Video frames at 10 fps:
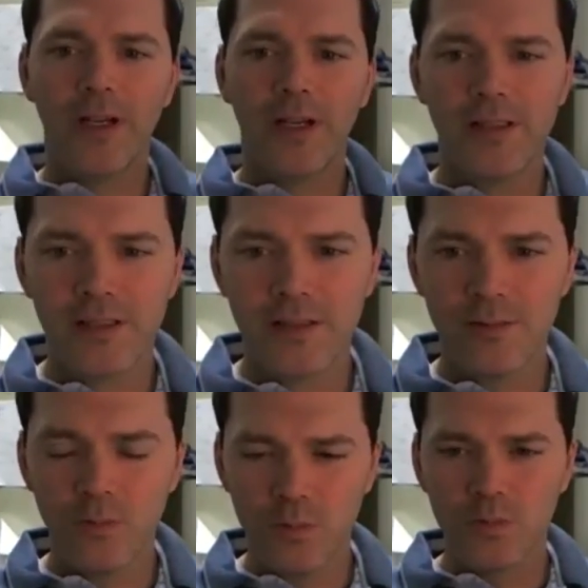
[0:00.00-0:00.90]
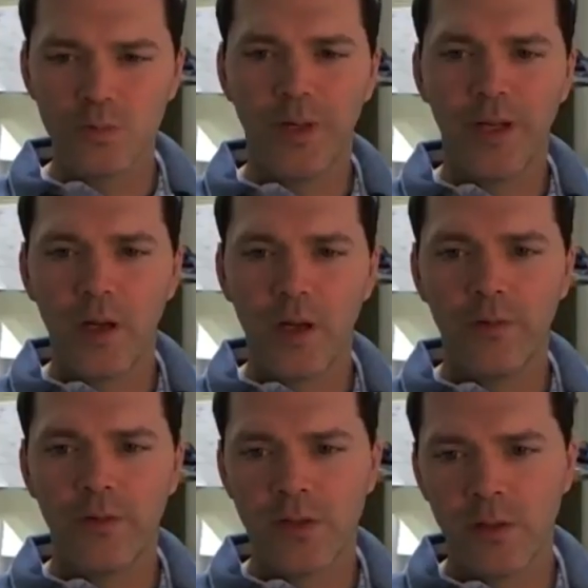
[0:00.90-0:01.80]
No, because
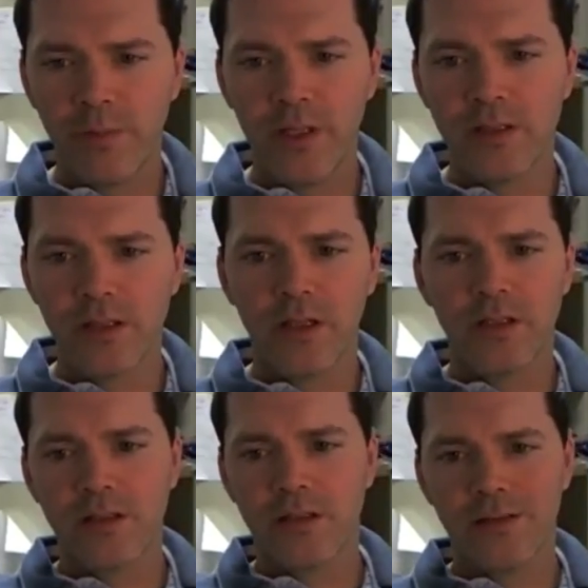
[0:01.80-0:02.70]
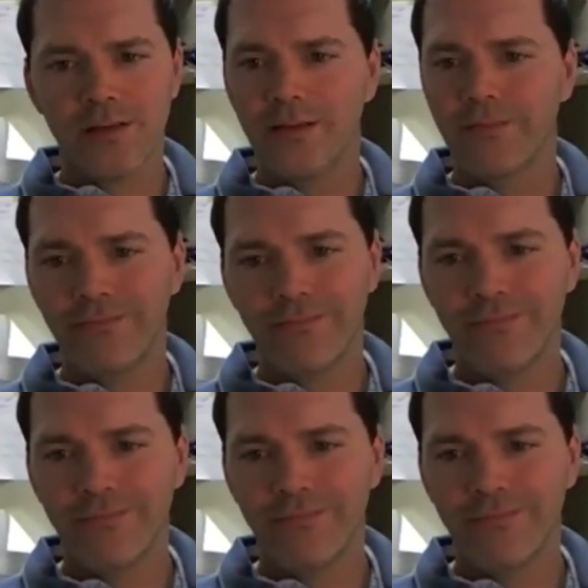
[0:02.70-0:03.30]
bringing over some pizzas.